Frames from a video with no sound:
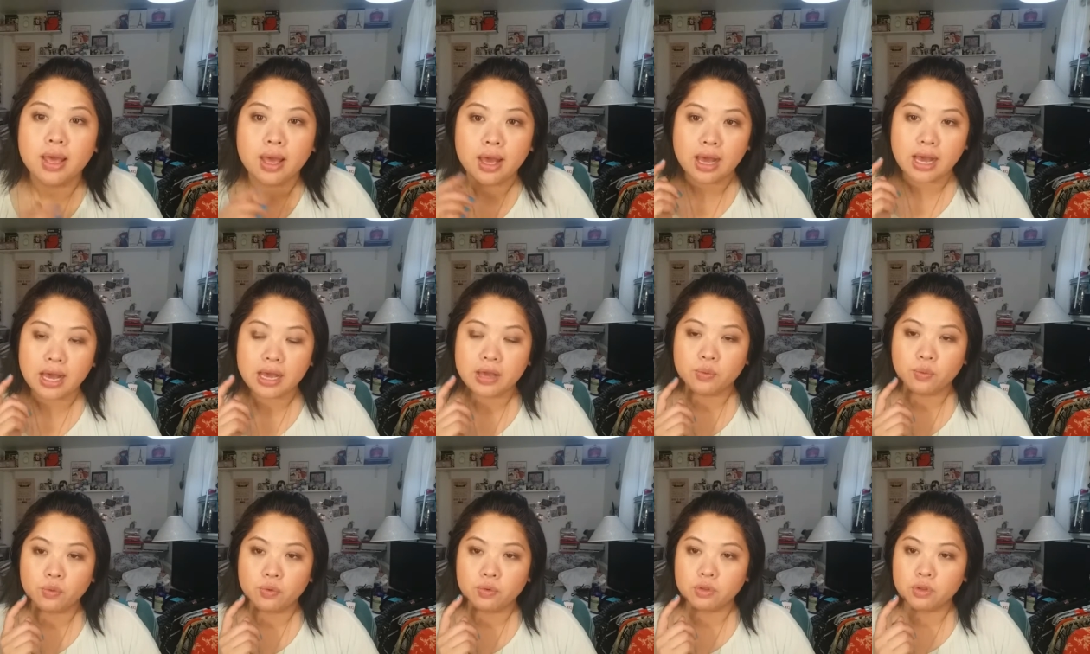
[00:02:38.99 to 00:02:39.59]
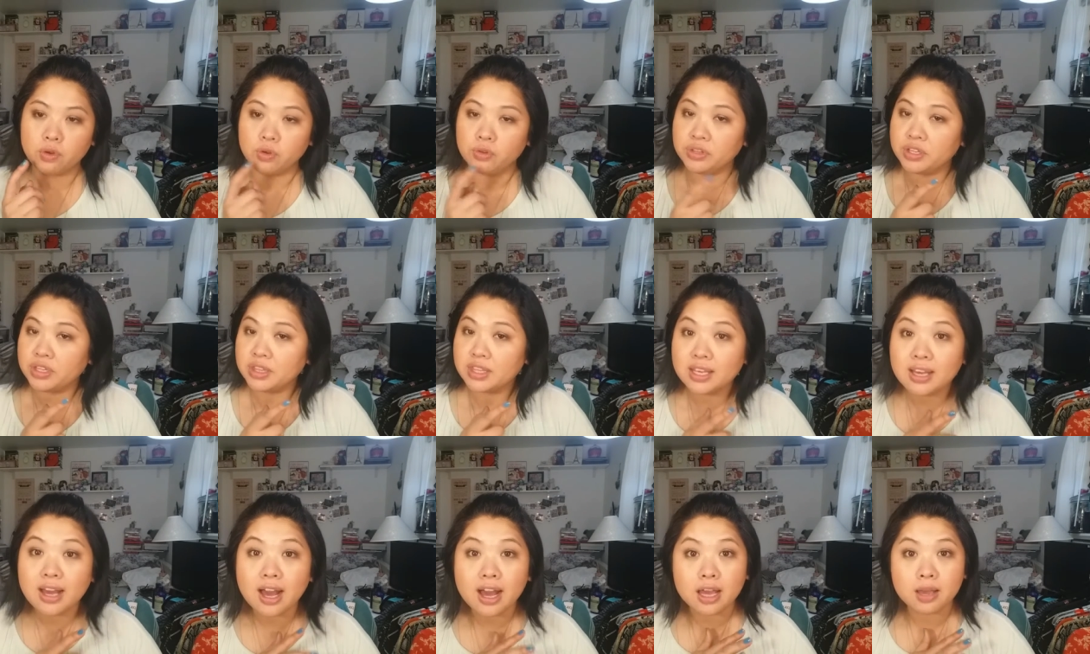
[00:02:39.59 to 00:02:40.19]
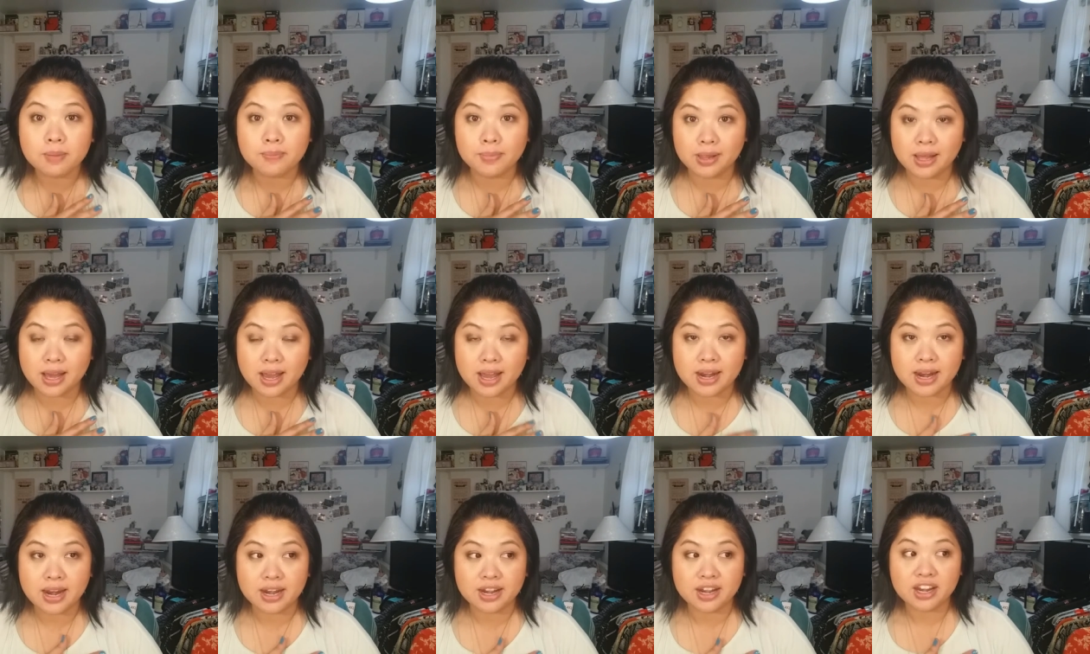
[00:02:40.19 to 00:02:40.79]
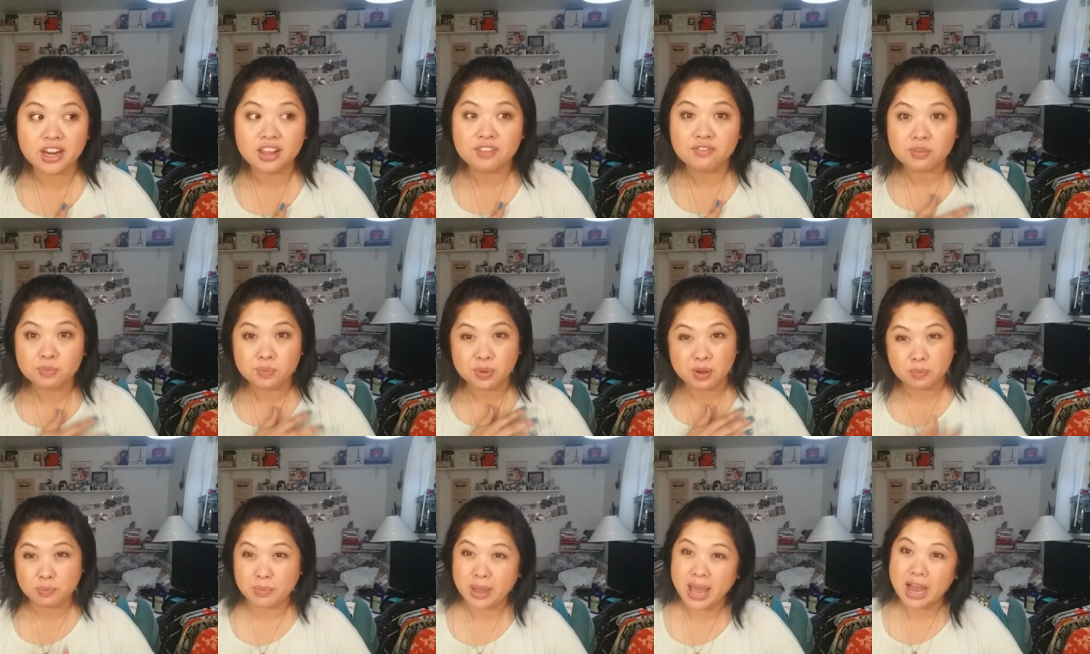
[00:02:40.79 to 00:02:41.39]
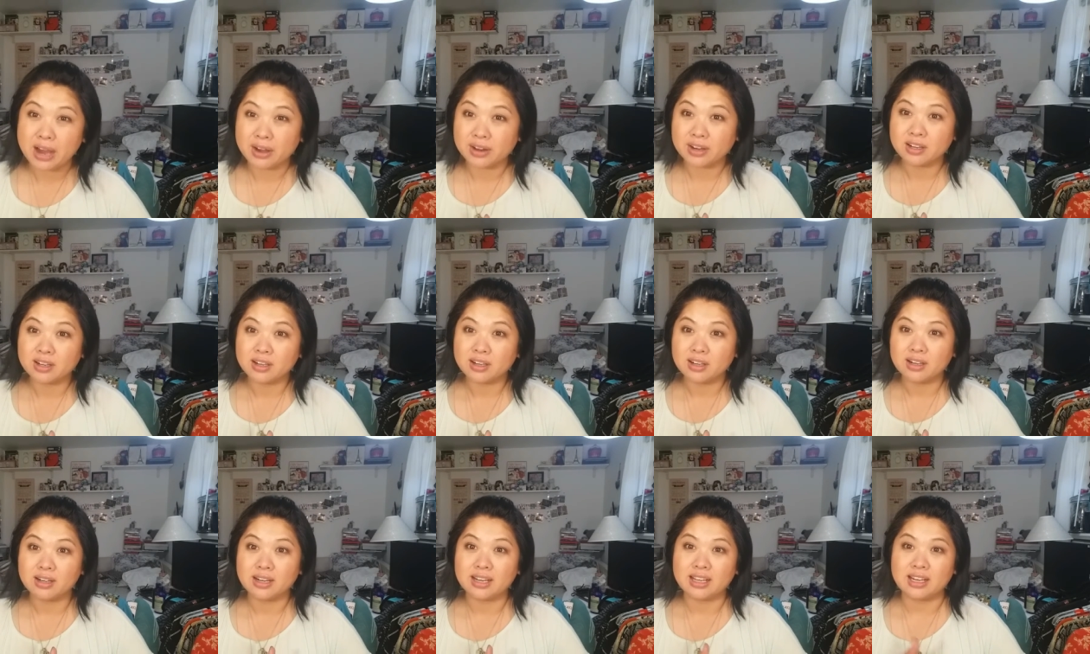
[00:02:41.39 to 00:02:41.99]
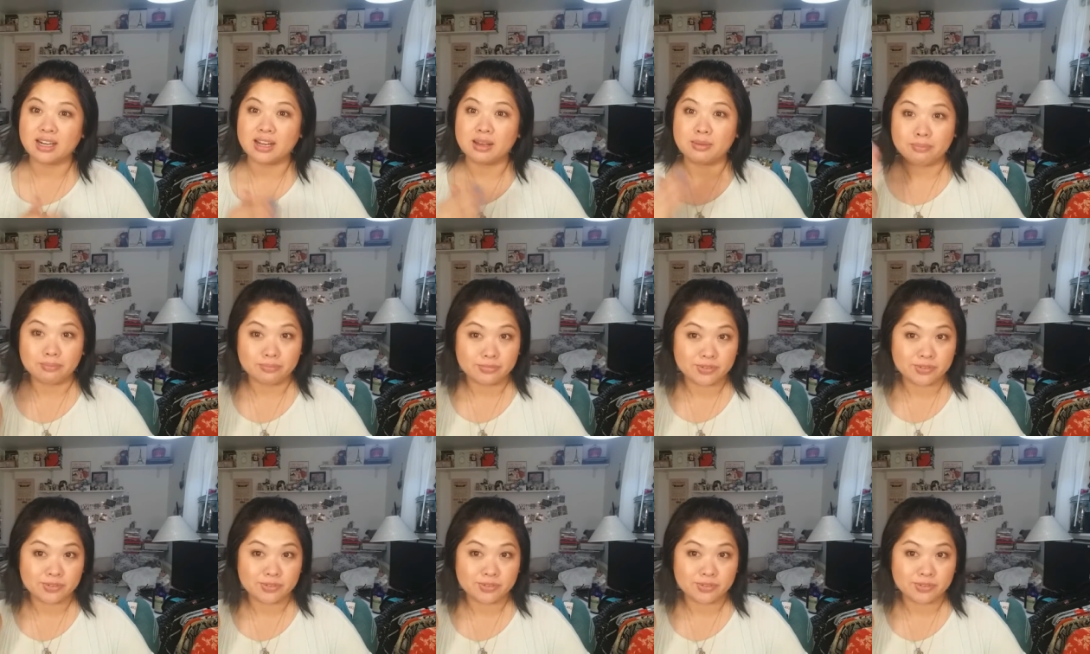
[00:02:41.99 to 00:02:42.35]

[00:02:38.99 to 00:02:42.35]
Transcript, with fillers: I the only thing I applied I didn't even put powder and I